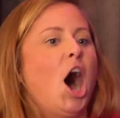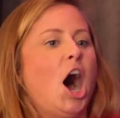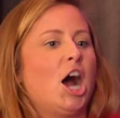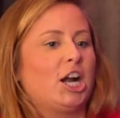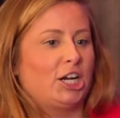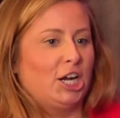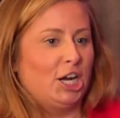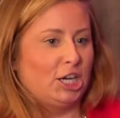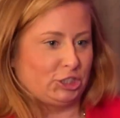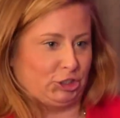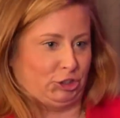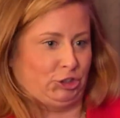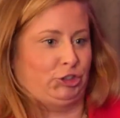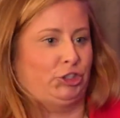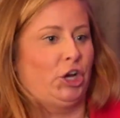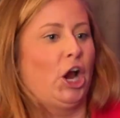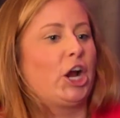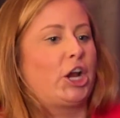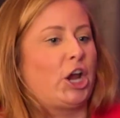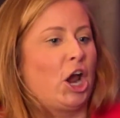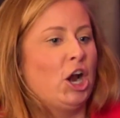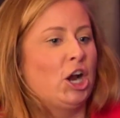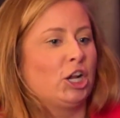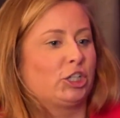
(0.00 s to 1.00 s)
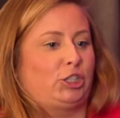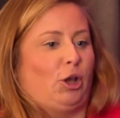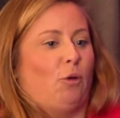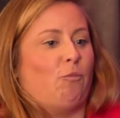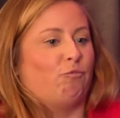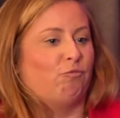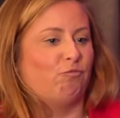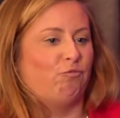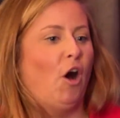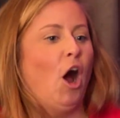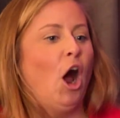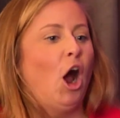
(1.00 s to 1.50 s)
hot chicken, it's
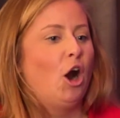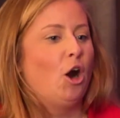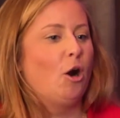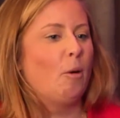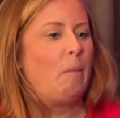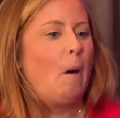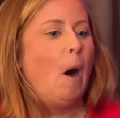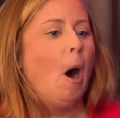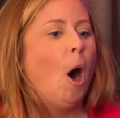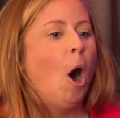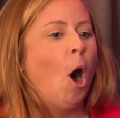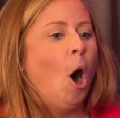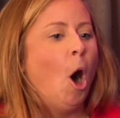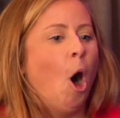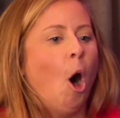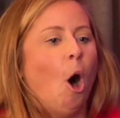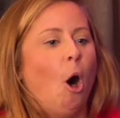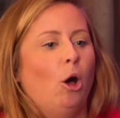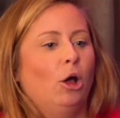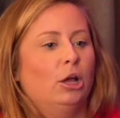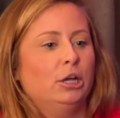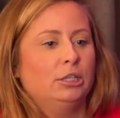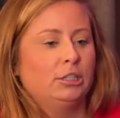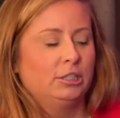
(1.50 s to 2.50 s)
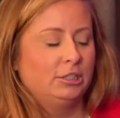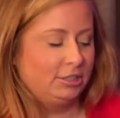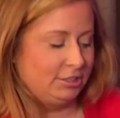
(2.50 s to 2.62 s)
a fireball.